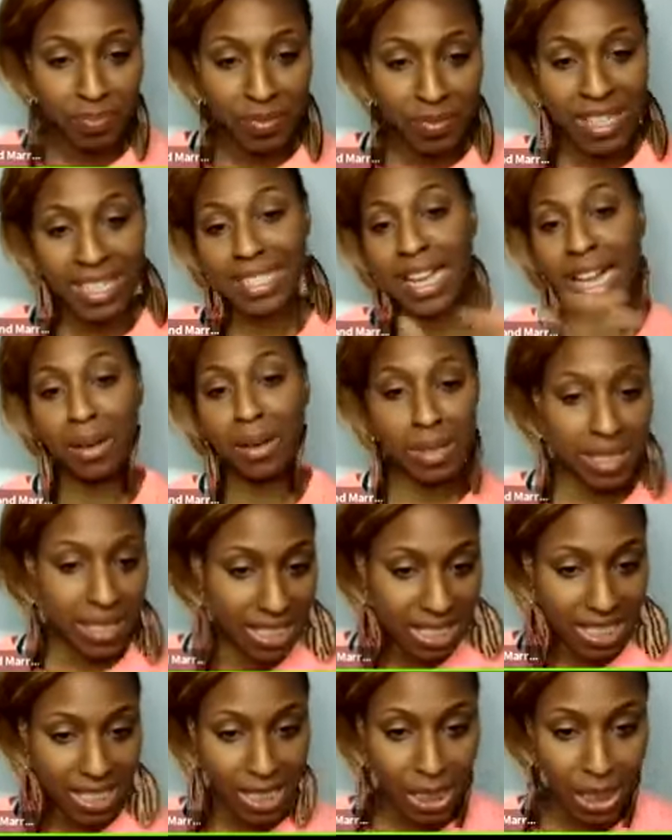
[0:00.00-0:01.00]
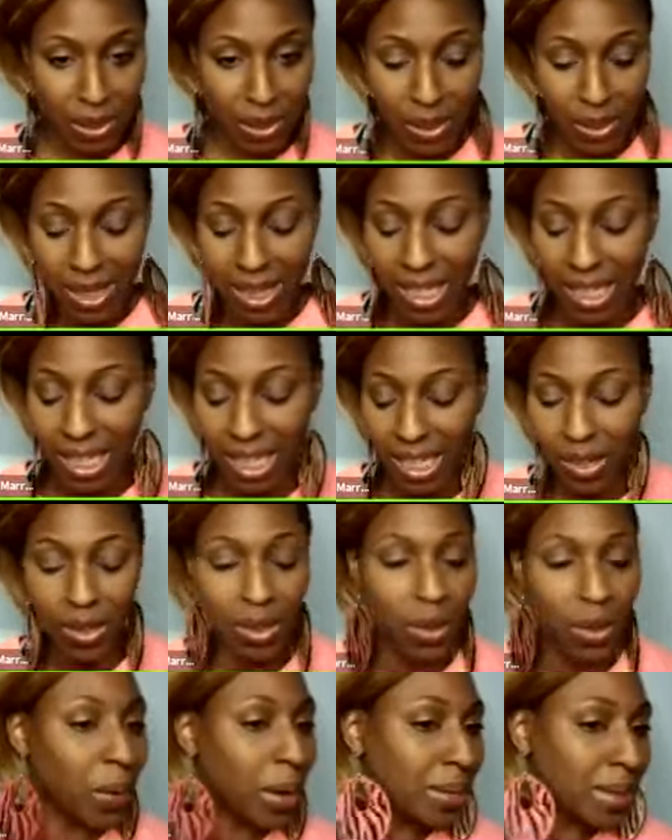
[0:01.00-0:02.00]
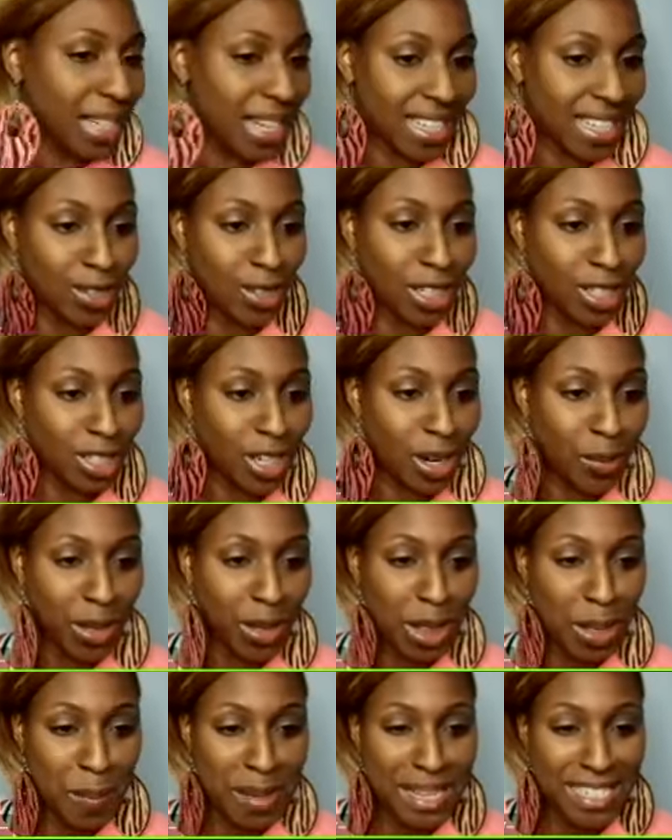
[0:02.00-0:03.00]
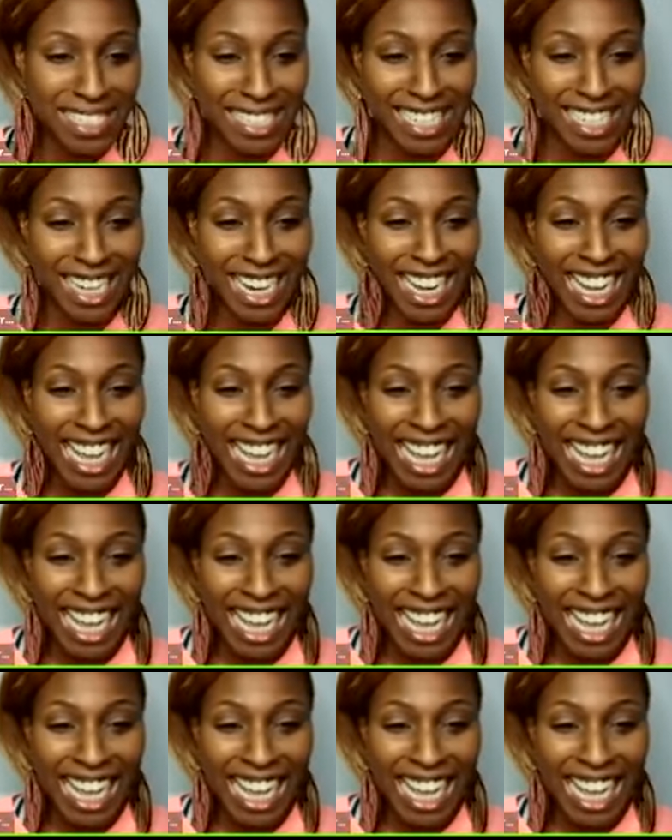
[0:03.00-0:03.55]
That's how it was listed on the website. So I'll start with the Mr.